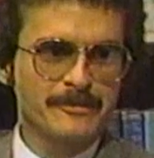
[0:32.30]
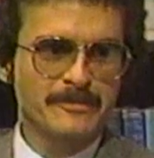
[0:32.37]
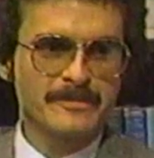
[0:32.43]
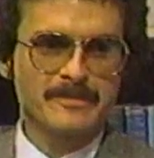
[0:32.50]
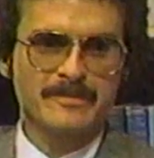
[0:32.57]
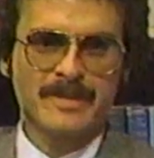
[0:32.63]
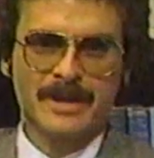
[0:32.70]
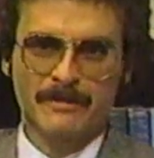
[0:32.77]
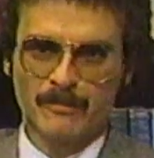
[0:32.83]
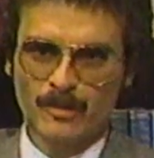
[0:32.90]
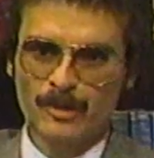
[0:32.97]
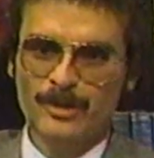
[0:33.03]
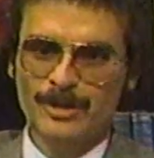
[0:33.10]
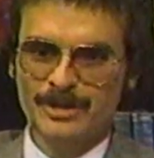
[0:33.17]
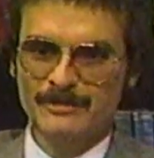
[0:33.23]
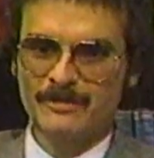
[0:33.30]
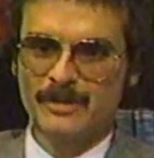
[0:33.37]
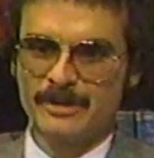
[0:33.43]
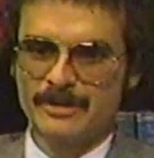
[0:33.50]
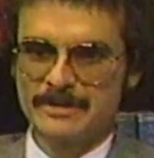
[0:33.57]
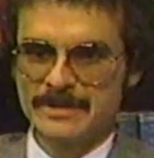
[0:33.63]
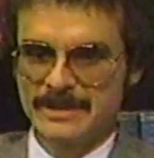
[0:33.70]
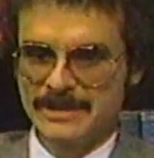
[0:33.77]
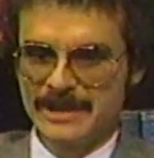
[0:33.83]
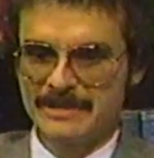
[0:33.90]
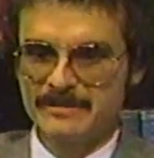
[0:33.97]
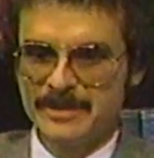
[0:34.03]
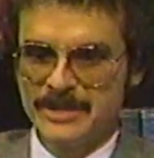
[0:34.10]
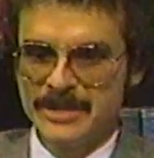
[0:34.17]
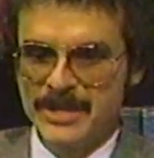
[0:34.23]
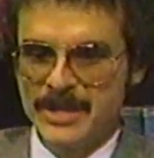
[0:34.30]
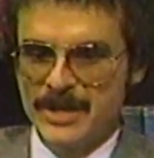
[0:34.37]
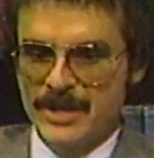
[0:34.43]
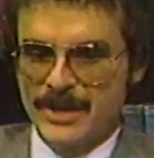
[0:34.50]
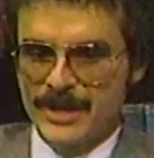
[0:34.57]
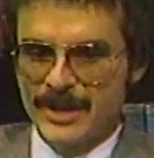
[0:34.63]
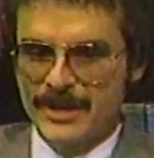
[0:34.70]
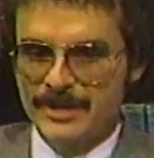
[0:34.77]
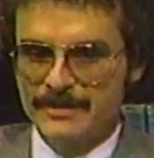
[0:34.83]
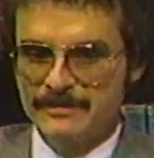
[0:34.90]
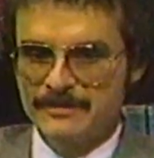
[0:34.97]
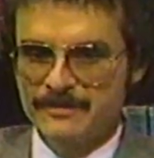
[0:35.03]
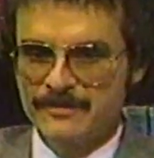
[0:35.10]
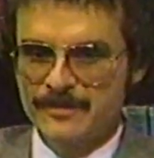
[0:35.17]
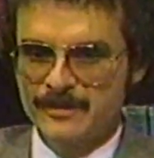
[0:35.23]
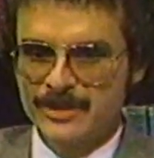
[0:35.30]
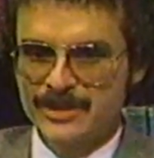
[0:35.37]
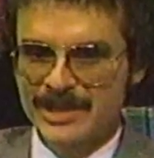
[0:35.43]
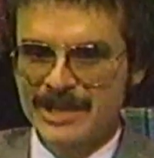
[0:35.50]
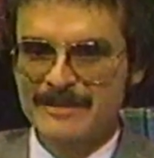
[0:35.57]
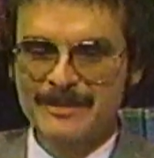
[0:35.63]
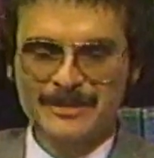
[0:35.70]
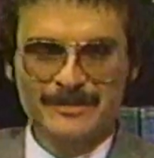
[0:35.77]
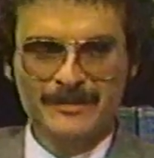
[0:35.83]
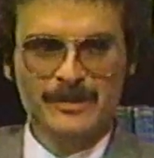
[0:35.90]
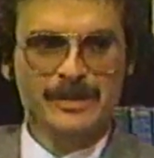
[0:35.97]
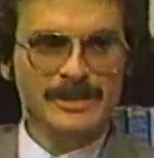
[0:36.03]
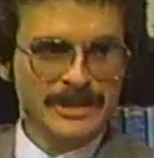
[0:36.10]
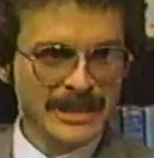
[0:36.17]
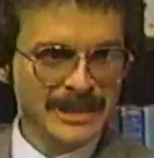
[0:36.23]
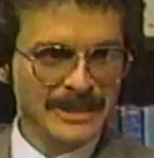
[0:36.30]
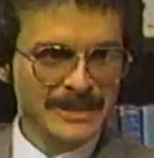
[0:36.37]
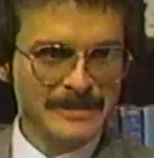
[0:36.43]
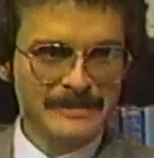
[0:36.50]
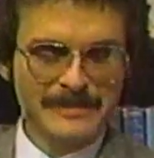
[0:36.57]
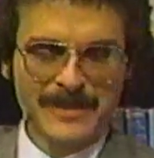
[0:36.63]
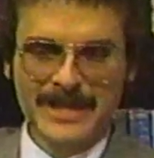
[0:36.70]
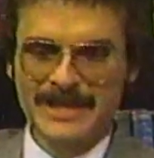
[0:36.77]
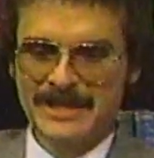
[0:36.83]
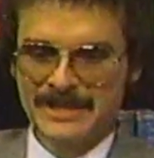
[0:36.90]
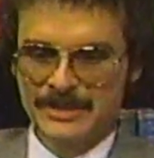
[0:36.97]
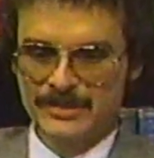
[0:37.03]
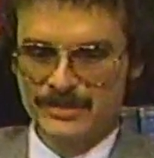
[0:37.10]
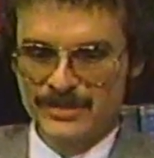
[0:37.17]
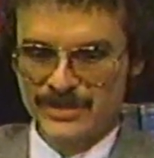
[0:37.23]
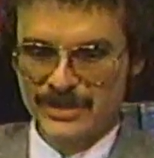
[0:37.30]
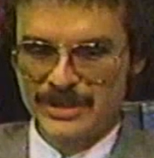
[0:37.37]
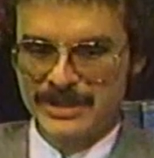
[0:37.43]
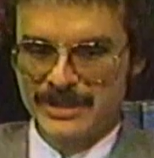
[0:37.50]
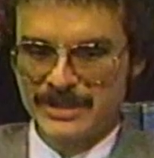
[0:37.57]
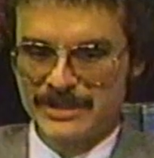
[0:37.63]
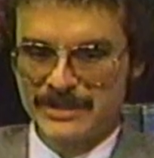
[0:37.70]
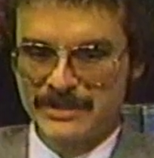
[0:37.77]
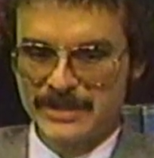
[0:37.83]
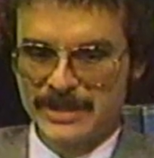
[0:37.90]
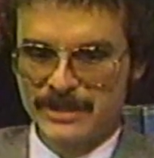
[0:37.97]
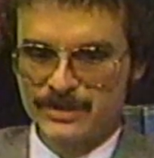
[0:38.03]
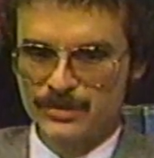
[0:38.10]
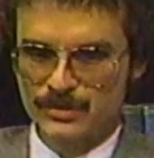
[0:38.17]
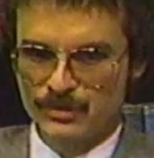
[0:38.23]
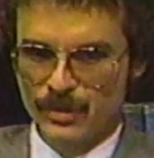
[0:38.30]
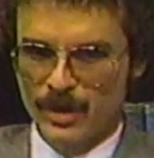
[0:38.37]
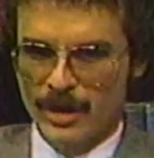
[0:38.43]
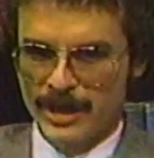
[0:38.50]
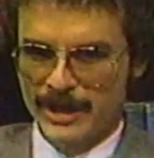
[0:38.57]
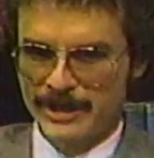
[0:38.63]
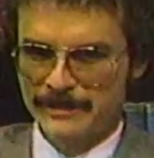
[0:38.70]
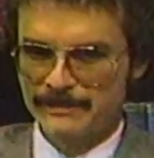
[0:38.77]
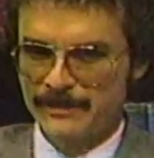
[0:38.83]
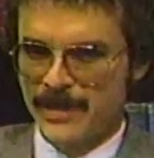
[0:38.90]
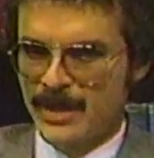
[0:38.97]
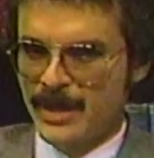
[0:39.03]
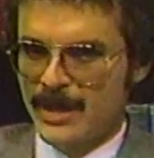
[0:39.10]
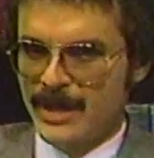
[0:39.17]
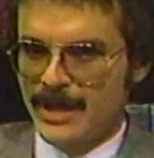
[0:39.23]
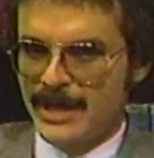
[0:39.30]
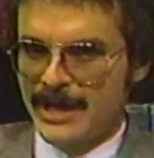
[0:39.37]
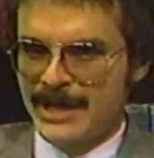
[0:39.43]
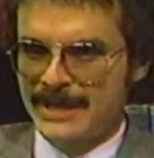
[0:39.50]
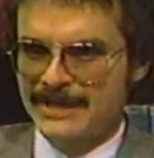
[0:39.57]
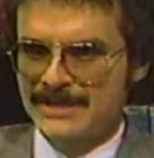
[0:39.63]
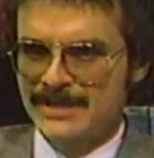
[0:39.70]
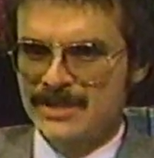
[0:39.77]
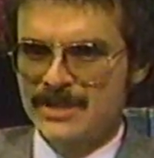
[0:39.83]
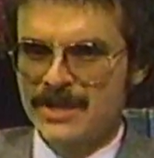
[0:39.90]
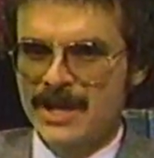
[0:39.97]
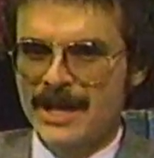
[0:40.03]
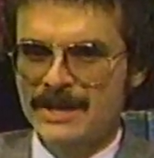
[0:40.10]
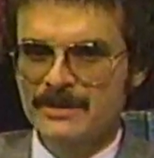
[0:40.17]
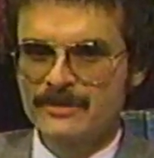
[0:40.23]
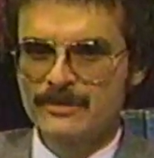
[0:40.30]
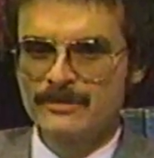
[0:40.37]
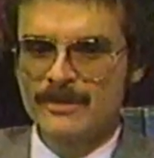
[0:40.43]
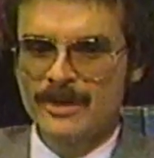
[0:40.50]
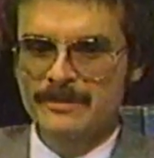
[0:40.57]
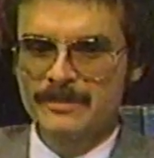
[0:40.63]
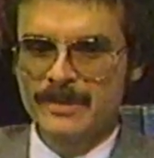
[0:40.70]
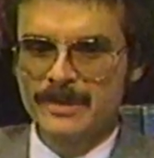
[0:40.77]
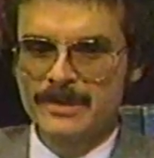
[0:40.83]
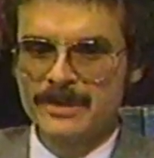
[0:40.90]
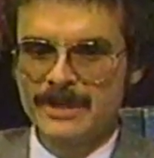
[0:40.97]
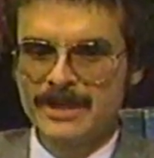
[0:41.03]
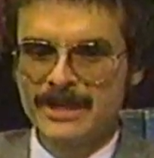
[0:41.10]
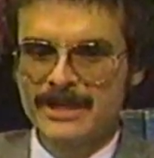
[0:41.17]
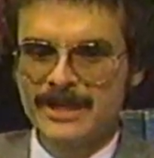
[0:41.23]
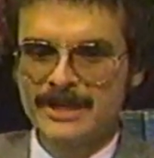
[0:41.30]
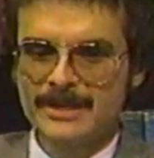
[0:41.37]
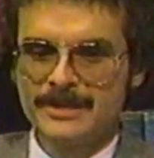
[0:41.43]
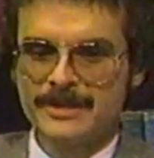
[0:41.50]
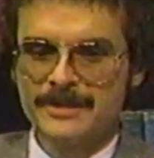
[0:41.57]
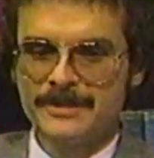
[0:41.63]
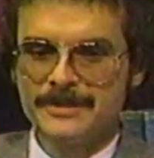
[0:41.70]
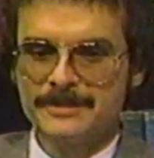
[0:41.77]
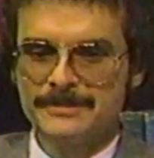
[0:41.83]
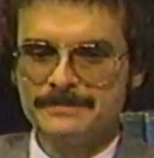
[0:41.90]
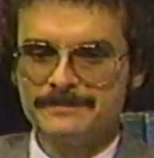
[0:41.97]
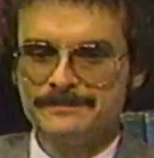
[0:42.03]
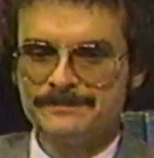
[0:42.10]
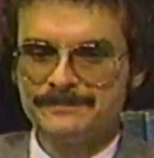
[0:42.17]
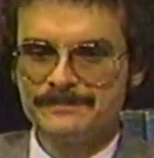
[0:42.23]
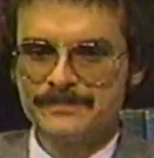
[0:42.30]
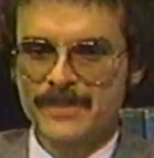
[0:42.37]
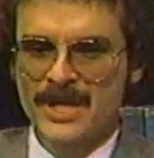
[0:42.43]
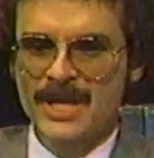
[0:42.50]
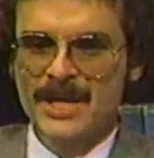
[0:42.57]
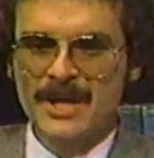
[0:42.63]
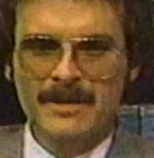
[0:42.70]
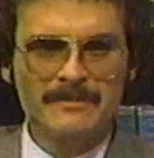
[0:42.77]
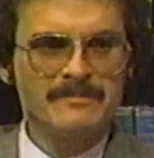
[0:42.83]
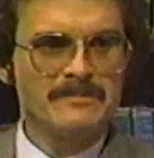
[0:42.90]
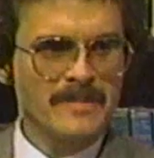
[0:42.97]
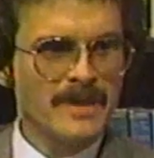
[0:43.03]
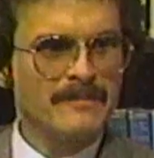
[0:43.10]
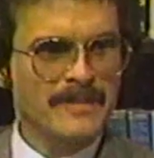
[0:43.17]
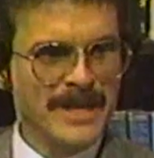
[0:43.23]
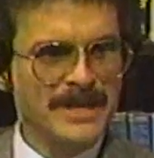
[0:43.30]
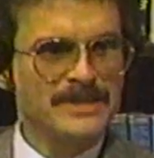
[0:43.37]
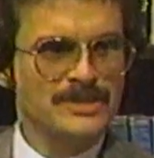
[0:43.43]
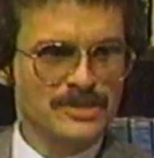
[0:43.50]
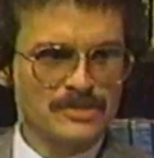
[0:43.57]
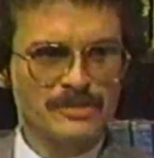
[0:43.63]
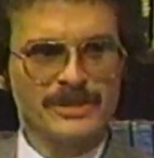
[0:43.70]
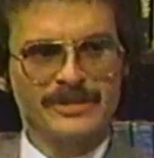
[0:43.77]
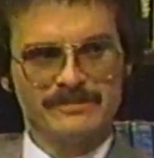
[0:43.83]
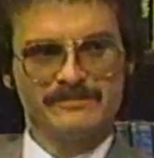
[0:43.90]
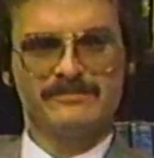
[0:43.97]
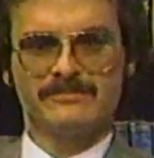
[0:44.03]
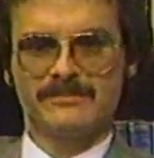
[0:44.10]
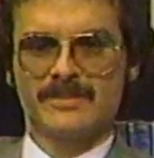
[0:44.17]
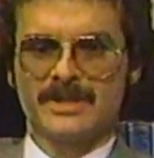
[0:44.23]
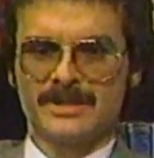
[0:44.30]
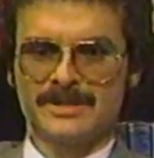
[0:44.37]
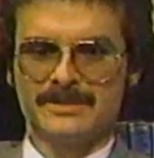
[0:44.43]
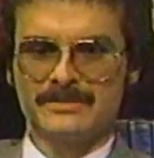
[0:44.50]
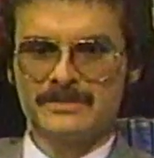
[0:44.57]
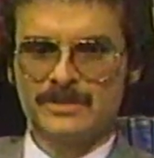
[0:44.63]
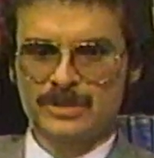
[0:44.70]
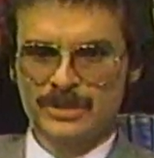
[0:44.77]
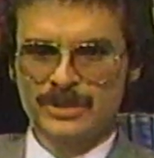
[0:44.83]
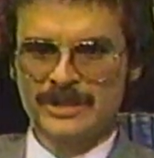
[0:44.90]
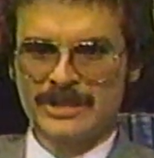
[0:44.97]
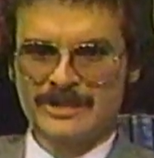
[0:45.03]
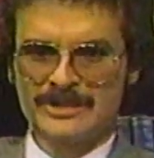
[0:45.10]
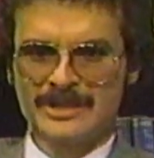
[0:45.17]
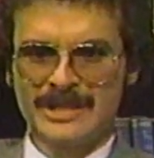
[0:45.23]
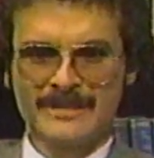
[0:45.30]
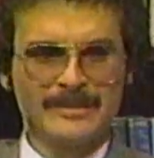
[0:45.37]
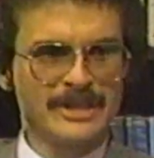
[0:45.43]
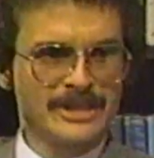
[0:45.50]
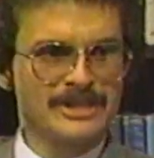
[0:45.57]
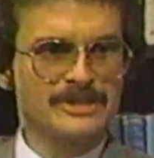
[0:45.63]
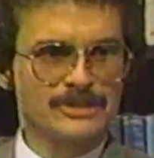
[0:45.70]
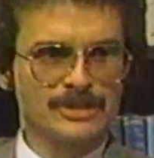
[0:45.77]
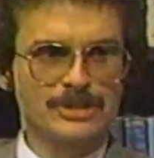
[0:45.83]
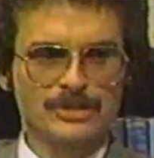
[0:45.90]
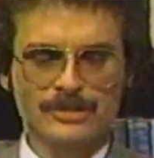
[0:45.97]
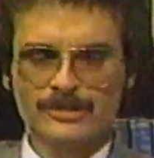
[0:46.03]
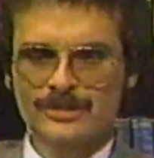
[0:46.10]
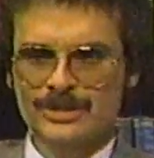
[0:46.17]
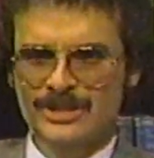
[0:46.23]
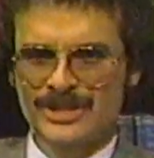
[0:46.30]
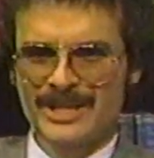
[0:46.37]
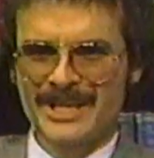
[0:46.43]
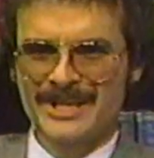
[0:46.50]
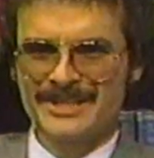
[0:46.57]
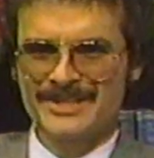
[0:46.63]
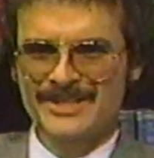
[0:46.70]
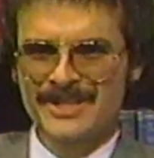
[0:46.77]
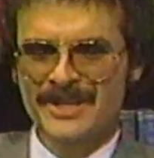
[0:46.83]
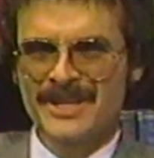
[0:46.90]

my work and where it led me, uh, from the time I was very little, I got interested in, in drawing. And I grew up in a, uh, a, a, mainstream uh, denominational church. And